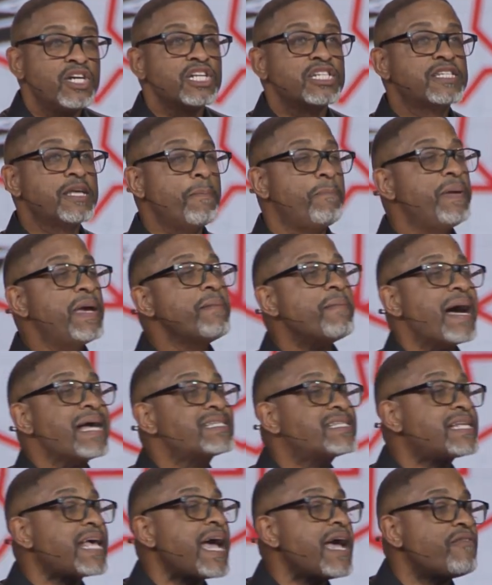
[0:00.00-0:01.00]
to be my
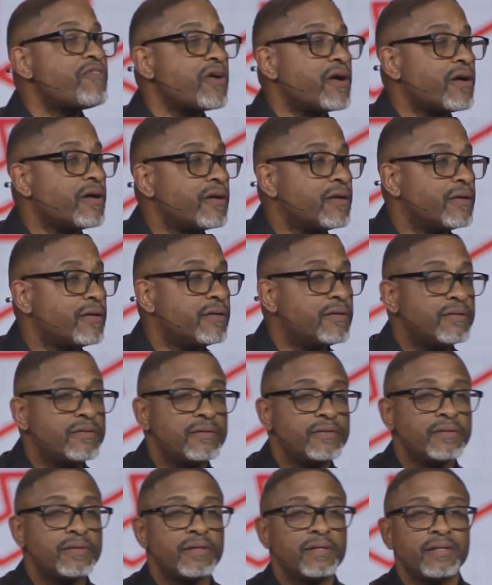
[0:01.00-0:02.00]
Savior
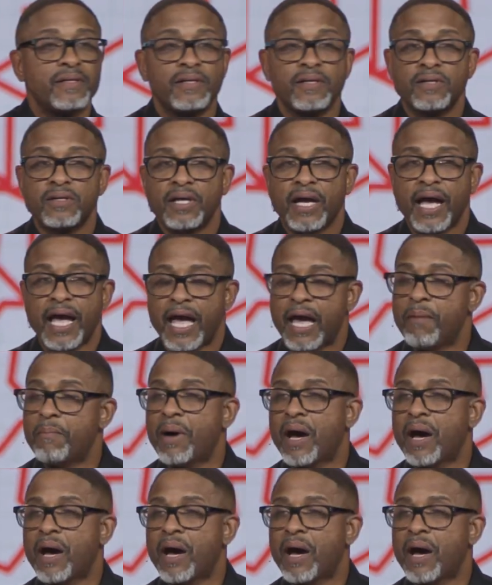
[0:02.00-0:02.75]
and